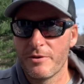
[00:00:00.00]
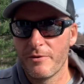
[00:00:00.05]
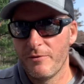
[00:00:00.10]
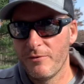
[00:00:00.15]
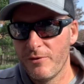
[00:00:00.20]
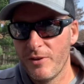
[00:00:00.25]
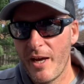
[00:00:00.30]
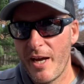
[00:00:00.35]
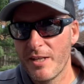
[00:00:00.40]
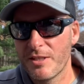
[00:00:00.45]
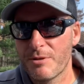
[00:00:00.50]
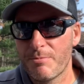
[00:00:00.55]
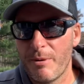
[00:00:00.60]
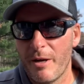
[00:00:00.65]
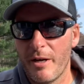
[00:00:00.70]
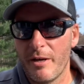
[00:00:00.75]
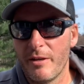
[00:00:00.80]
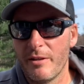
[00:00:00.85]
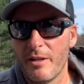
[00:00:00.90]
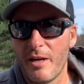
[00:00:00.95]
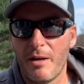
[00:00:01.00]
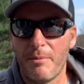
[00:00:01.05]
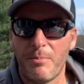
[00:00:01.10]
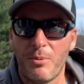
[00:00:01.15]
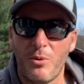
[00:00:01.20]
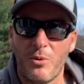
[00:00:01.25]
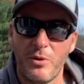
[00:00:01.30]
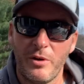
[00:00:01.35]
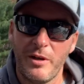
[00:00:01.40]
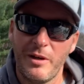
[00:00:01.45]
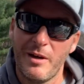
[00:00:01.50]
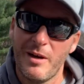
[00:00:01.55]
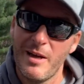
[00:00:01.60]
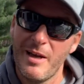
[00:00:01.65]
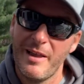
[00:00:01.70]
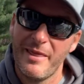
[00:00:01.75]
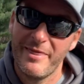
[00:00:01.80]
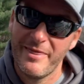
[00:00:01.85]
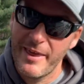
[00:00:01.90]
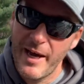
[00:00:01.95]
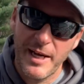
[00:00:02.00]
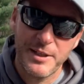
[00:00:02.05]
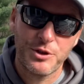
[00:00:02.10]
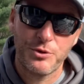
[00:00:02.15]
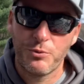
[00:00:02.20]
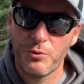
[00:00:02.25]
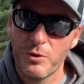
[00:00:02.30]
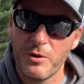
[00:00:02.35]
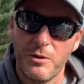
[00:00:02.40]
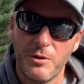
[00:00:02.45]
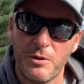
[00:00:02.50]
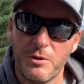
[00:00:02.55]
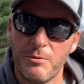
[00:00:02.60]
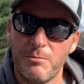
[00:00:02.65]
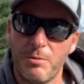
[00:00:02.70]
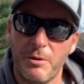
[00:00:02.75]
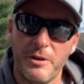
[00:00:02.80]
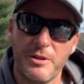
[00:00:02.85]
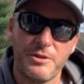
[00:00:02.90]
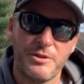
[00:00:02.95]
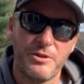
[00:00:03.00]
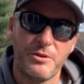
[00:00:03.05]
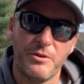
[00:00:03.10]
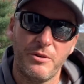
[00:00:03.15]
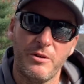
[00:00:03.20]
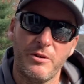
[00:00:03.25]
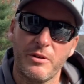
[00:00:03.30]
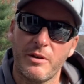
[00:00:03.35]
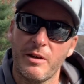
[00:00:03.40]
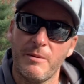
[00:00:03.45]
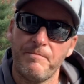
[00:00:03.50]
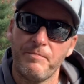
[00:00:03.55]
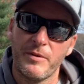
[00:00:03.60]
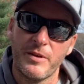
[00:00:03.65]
a flat spot on that point, that's a really good place to look.